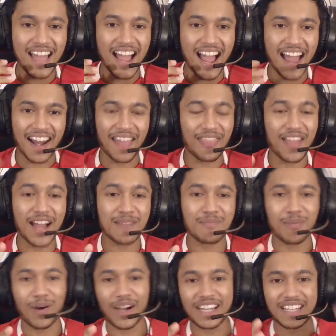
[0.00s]
And at that
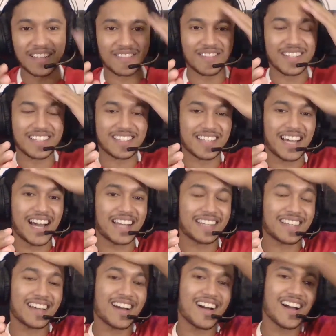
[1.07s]
point, it was
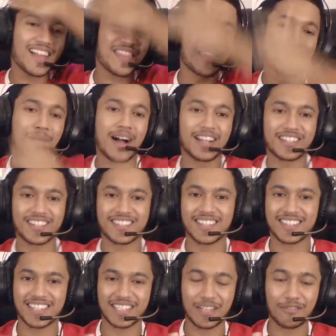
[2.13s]
that the Manchester
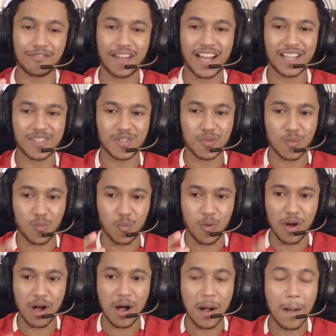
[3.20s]
City fans
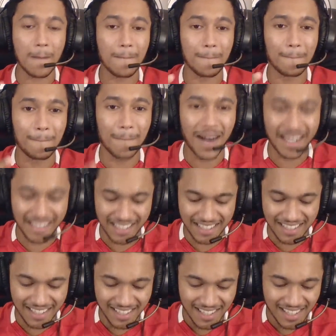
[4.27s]
were muddied.
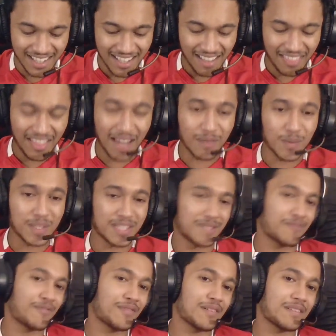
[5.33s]
That
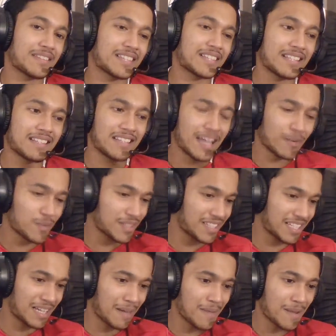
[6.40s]
was
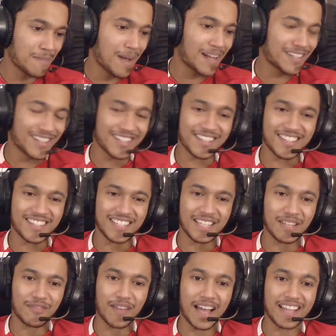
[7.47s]
the comment Manchester
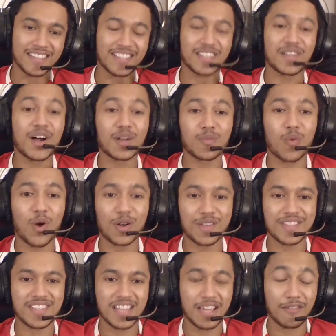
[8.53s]
City fans did not want to
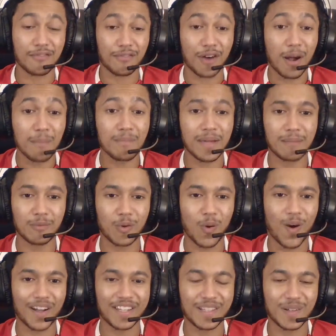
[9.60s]
see from Pep
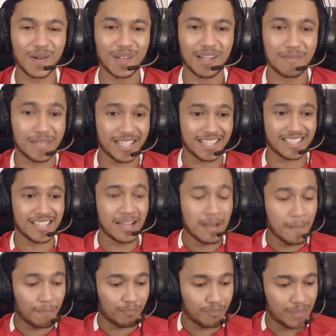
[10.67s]
Guardiola, because
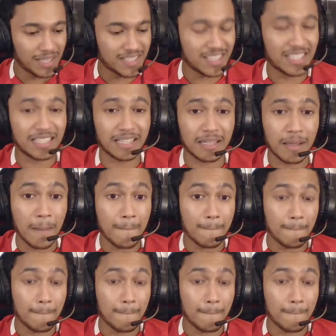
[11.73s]
personally,